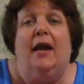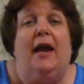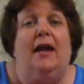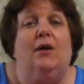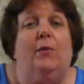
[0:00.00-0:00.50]

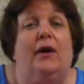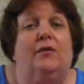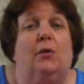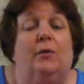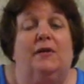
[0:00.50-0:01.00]
Anyway,
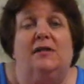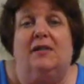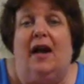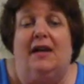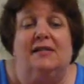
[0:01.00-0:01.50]
there were these
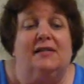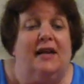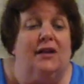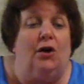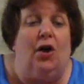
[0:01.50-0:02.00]
guys
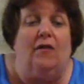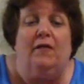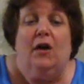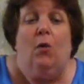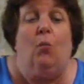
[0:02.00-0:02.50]
standing off
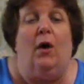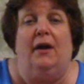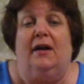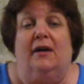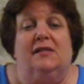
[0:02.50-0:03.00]

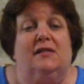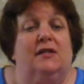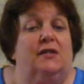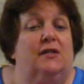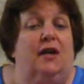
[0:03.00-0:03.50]
wanting us
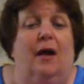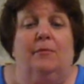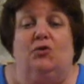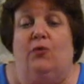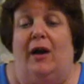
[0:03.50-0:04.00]
to, to,
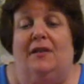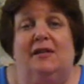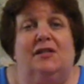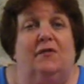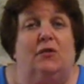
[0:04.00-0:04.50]
come try
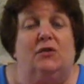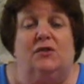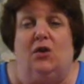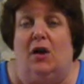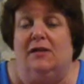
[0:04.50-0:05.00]
these different
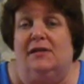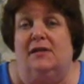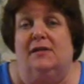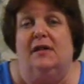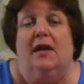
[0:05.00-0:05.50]

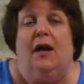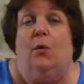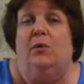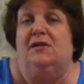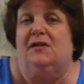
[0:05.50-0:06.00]
sauces
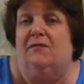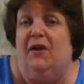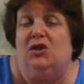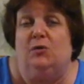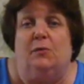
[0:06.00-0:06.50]
with some
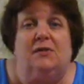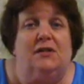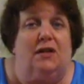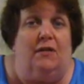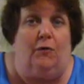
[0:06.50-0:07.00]
vegetables to
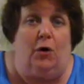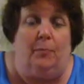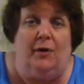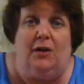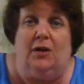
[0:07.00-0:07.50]
give our
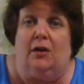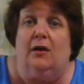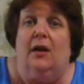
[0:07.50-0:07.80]
opinion.